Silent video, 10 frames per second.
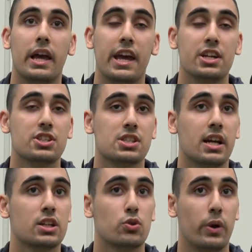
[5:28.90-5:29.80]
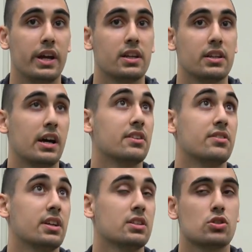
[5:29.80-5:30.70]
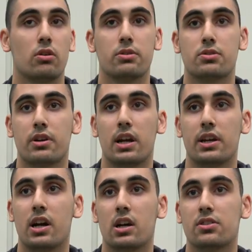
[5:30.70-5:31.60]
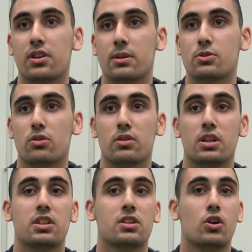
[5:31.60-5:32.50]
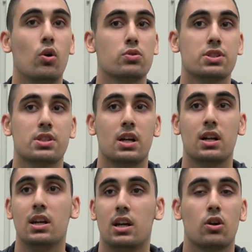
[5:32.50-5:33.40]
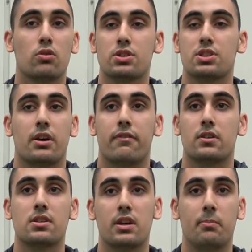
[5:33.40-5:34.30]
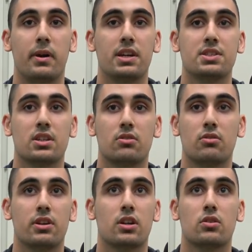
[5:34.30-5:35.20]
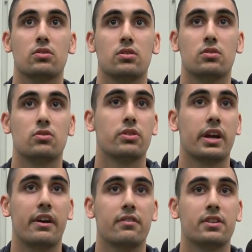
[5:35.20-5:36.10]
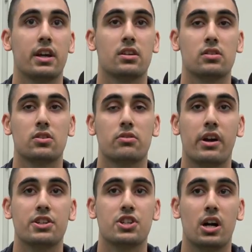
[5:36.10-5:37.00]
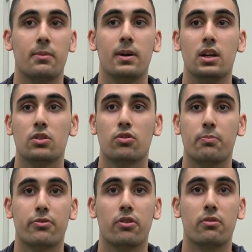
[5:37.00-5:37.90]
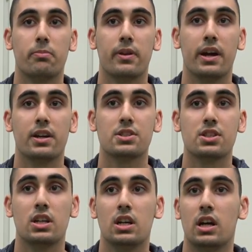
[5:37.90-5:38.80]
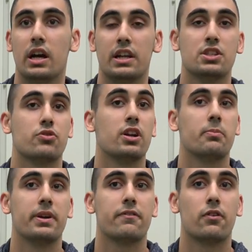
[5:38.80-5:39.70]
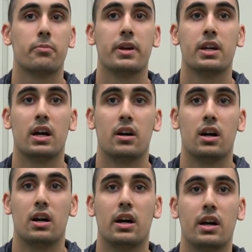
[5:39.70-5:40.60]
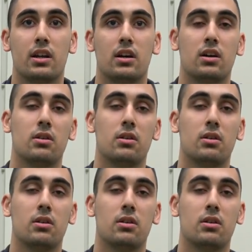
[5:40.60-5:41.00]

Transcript: age is like 20 19 so it's really young team so the coaches are coaching staff are amazing you know they are doing every day great job to improve players and it's really big for me uh, and